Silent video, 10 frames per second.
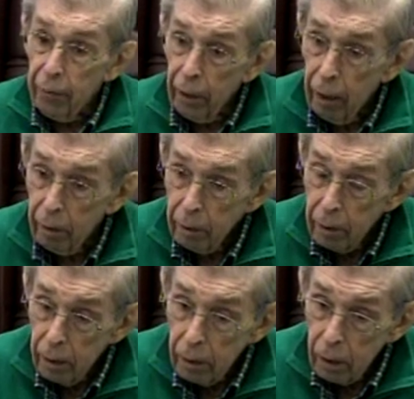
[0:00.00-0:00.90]
the
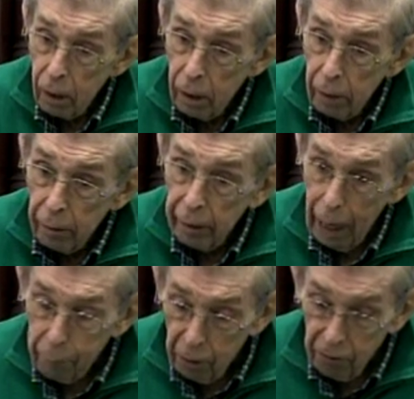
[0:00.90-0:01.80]

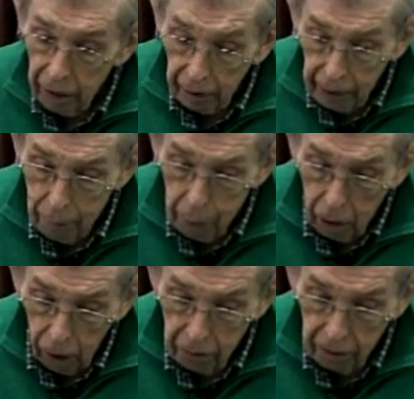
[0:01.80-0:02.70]
captain's here today
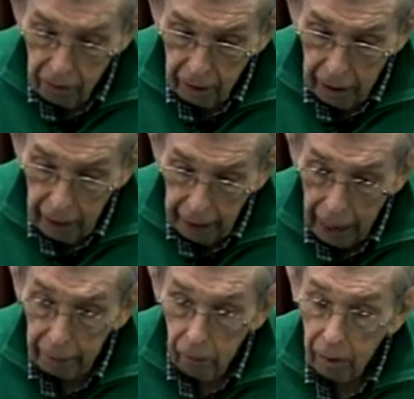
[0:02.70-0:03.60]
because there's an
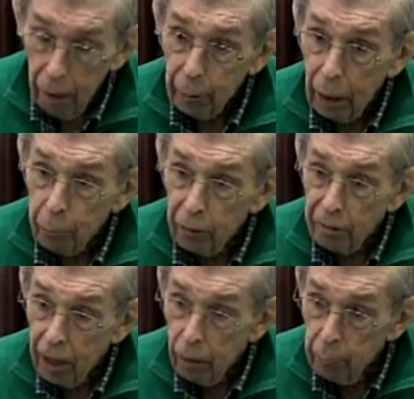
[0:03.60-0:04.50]
article coming up on the
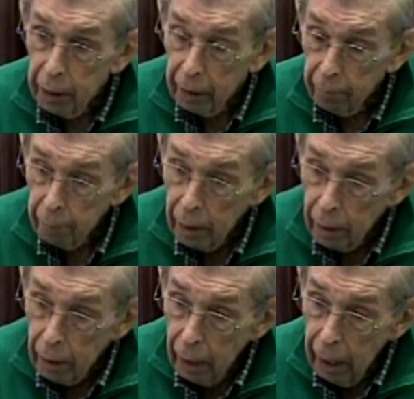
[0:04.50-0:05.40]
town meeting,
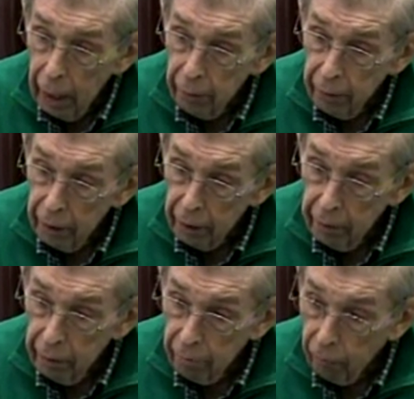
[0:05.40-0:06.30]
and it
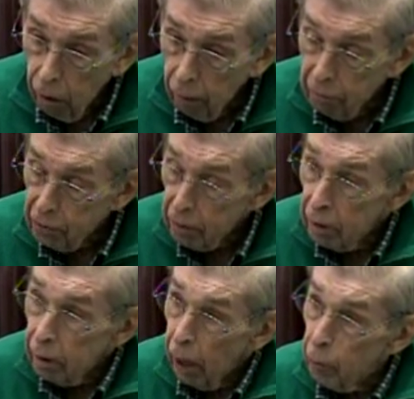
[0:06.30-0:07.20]
involves
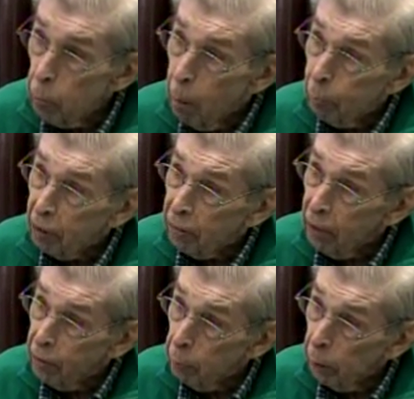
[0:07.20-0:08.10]
a new public
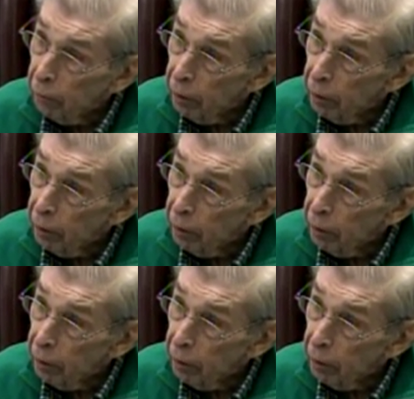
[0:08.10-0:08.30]
safety building.